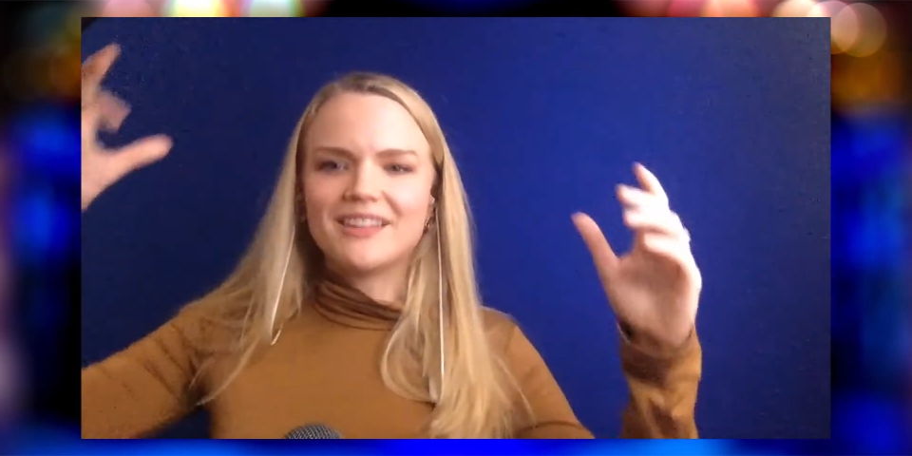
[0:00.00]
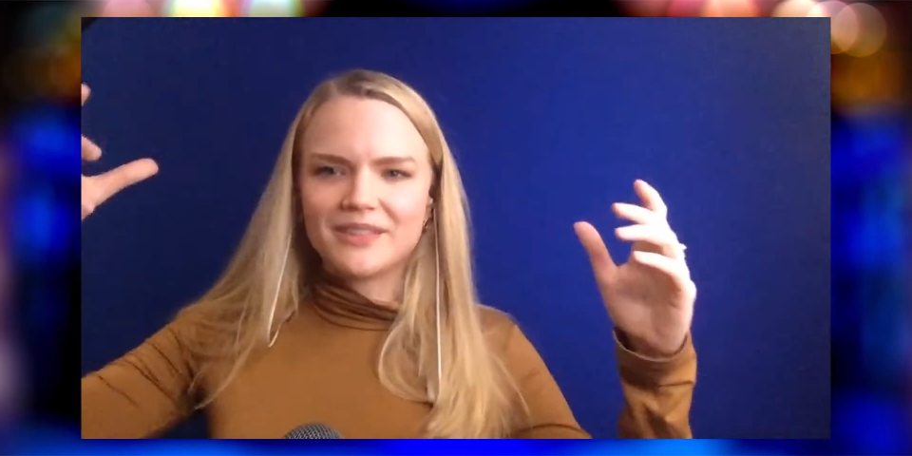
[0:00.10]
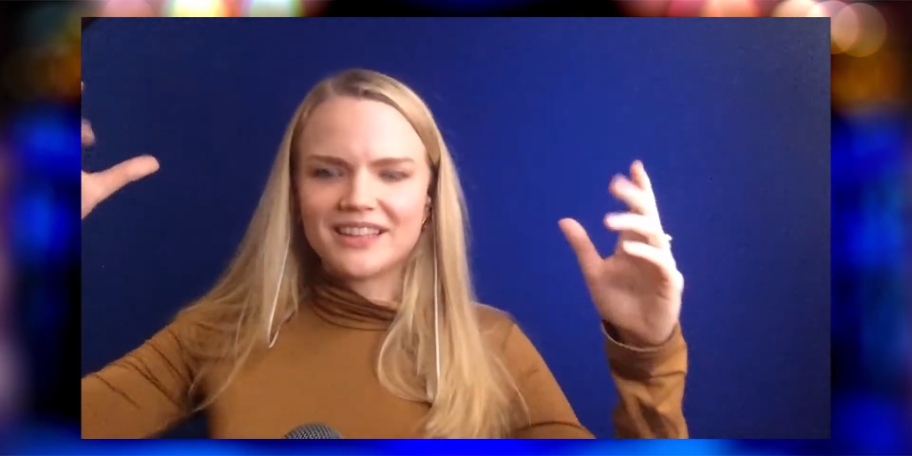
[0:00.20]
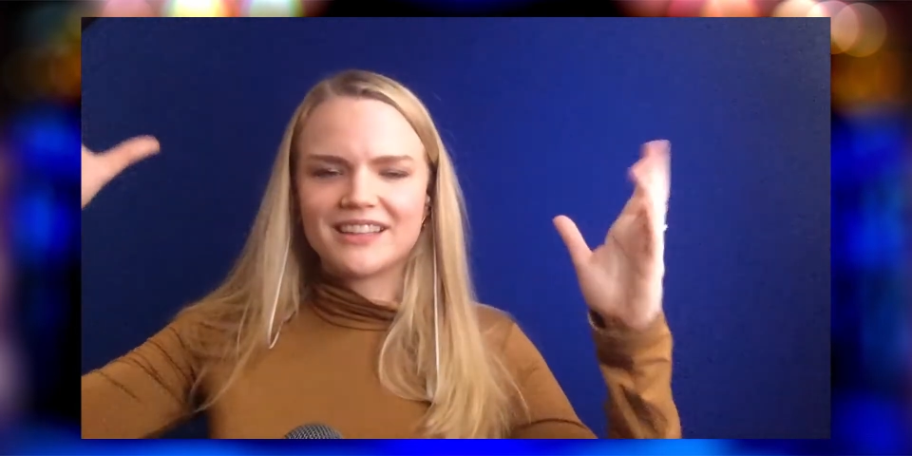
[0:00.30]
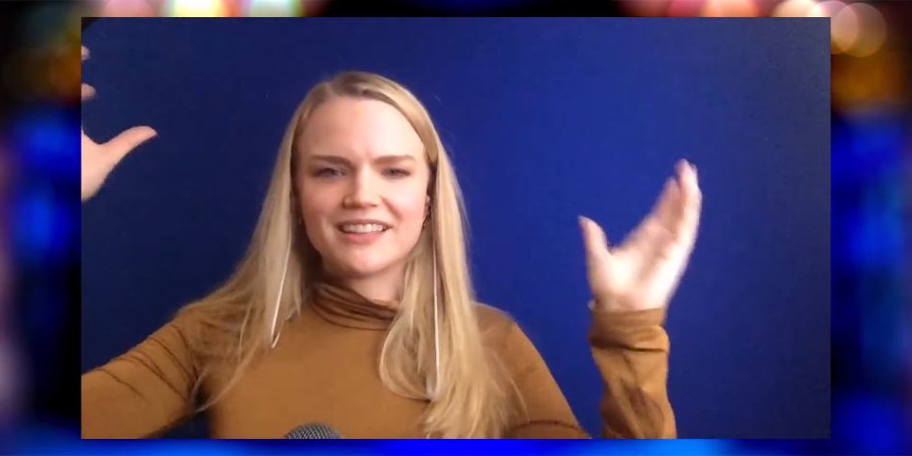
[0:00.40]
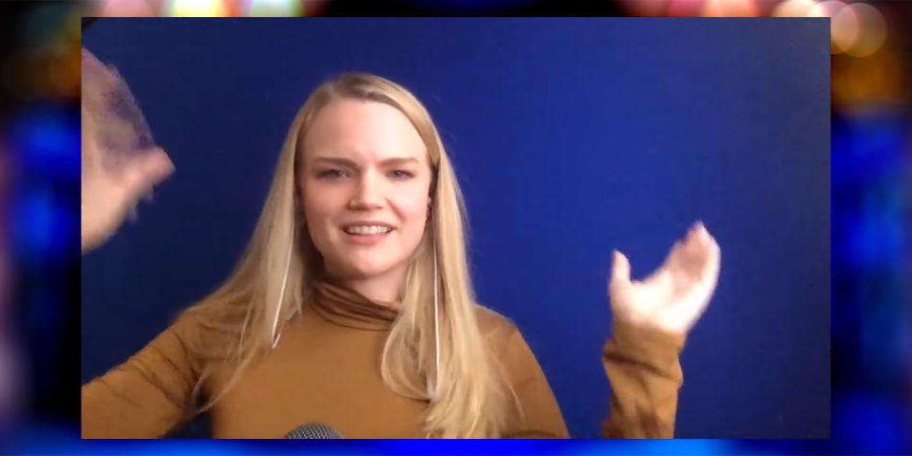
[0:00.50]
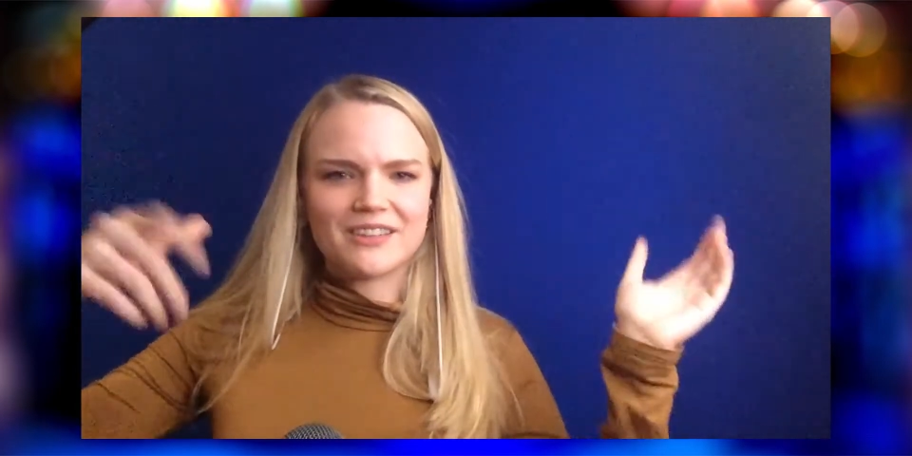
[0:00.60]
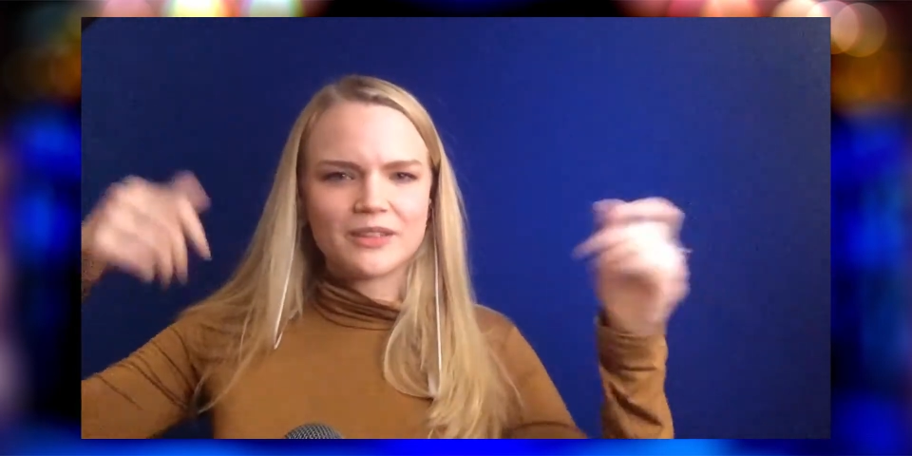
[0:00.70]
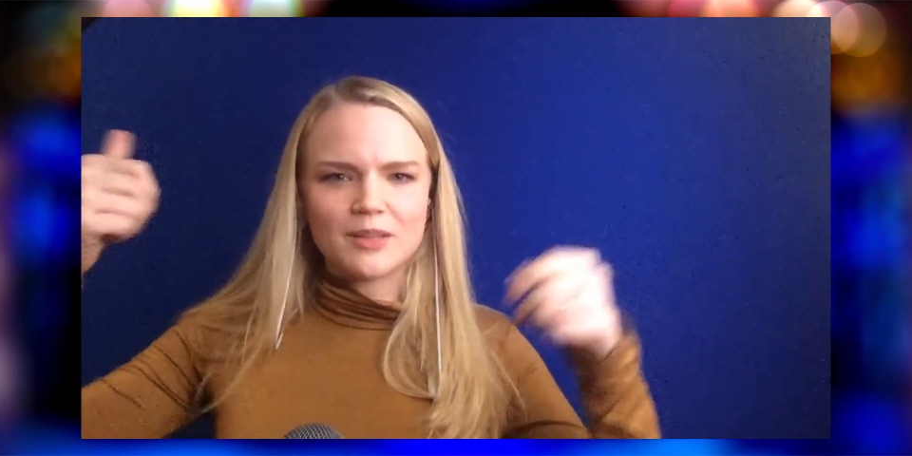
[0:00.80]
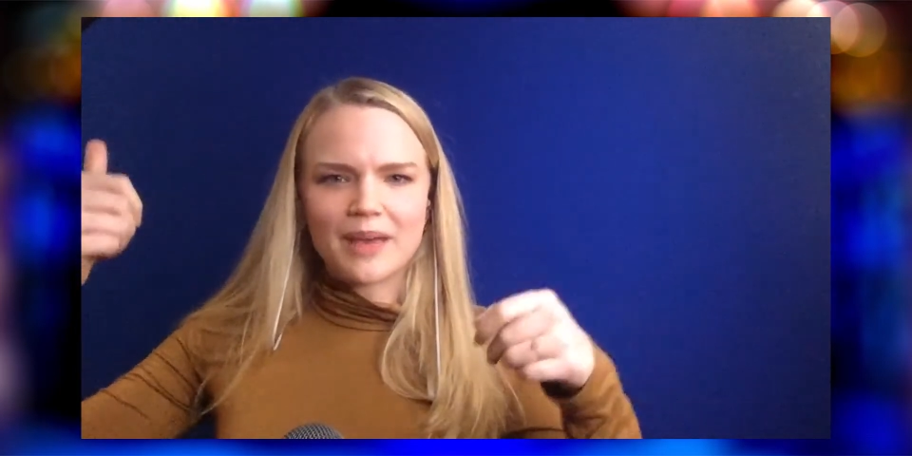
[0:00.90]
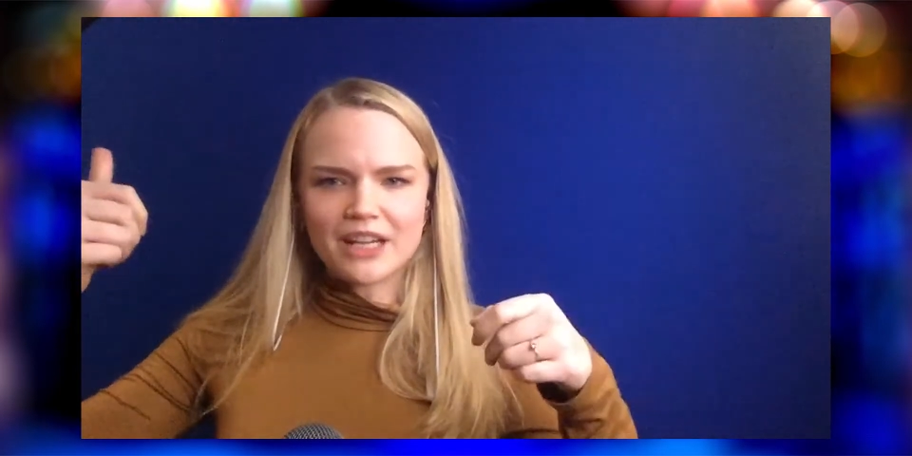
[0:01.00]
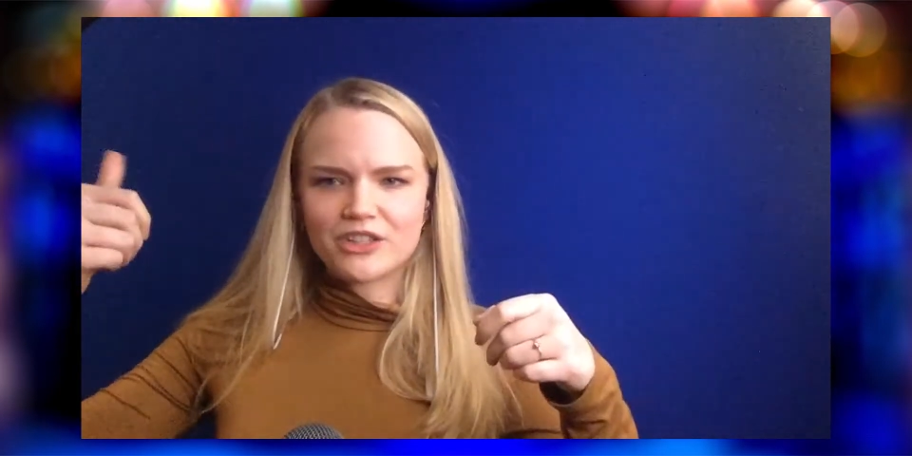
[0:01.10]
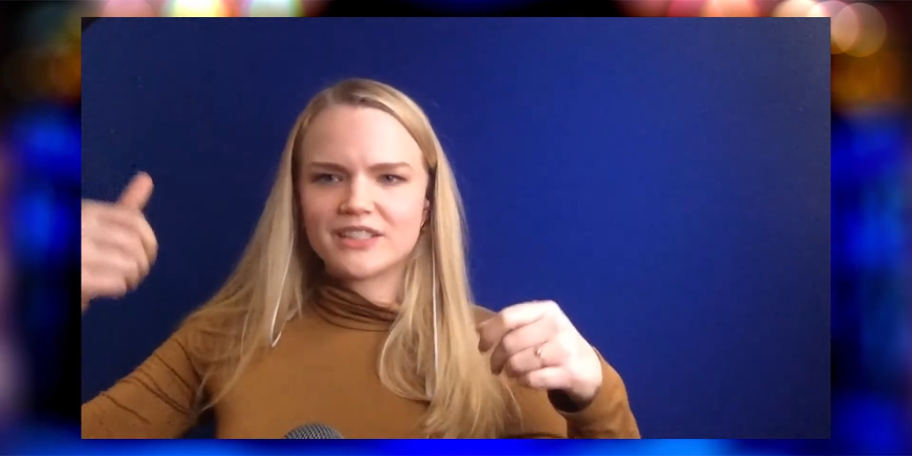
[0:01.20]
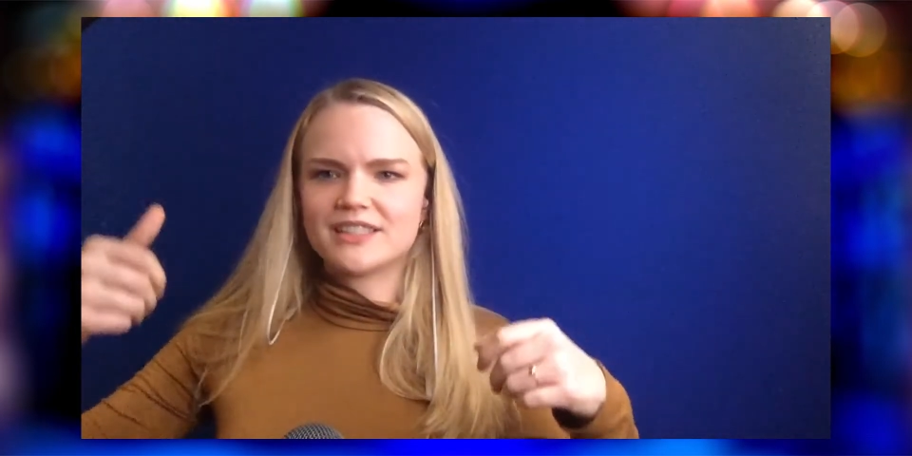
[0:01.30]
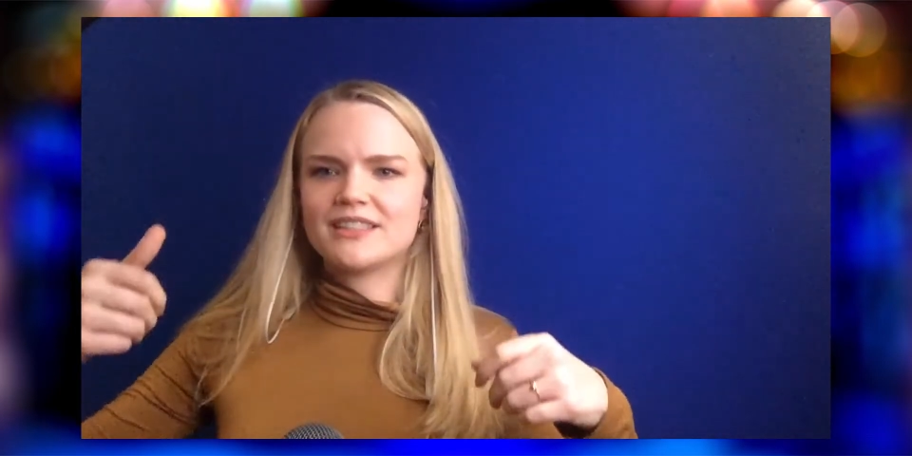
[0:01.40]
Instagram at